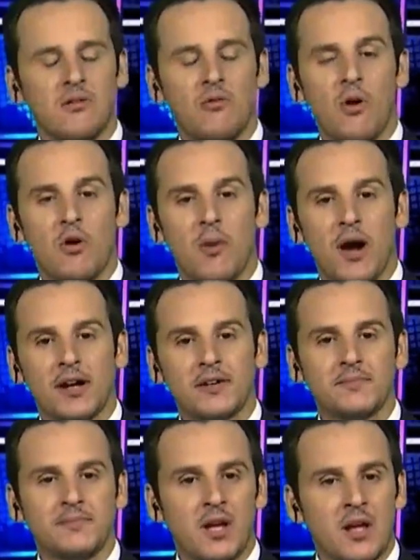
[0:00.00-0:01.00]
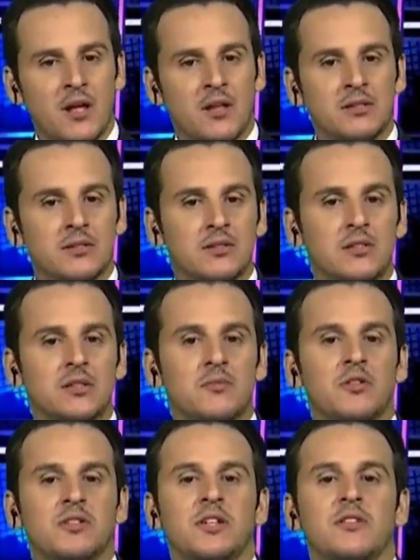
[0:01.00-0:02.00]
Welcome back. On Sunday,
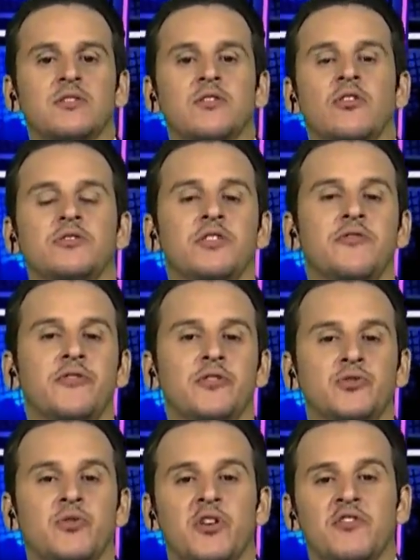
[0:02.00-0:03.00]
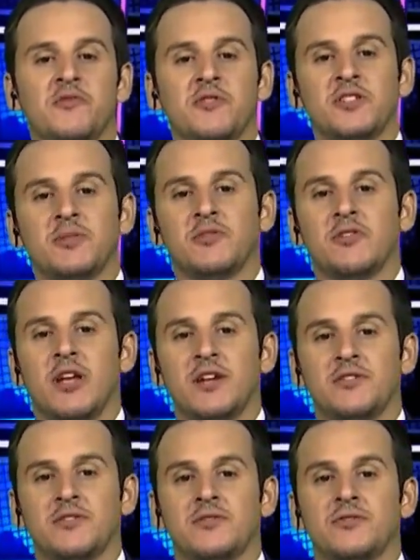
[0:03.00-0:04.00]
Brazil is holding the first round of municipal
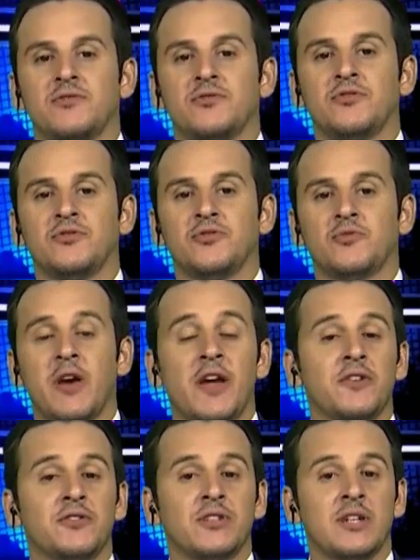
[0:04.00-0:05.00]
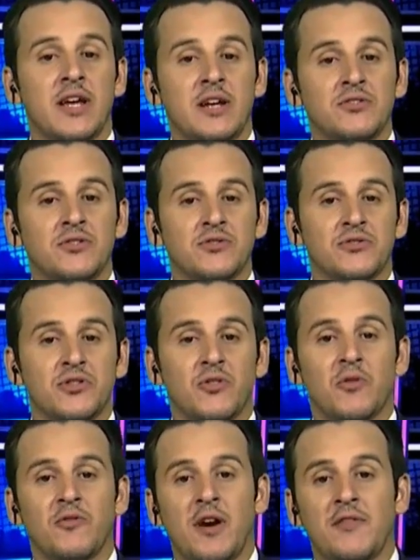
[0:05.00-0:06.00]
elections to choose mayors and councillors in
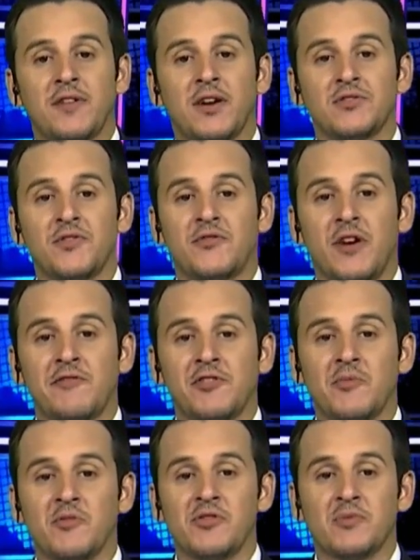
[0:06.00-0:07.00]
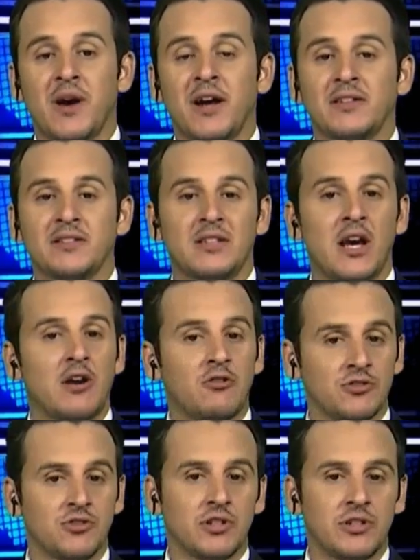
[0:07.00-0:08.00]
over 5,500 municipalities
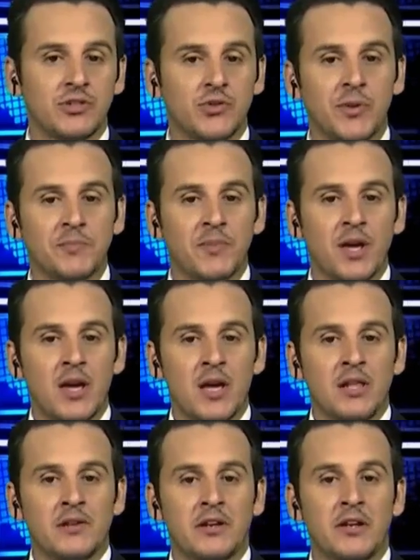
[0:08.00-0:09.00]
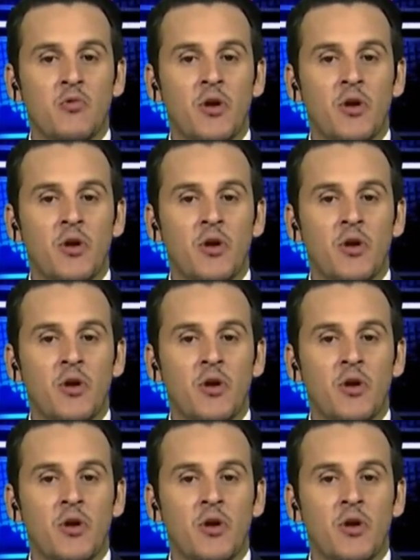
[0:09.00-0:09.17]
across the country. Nearly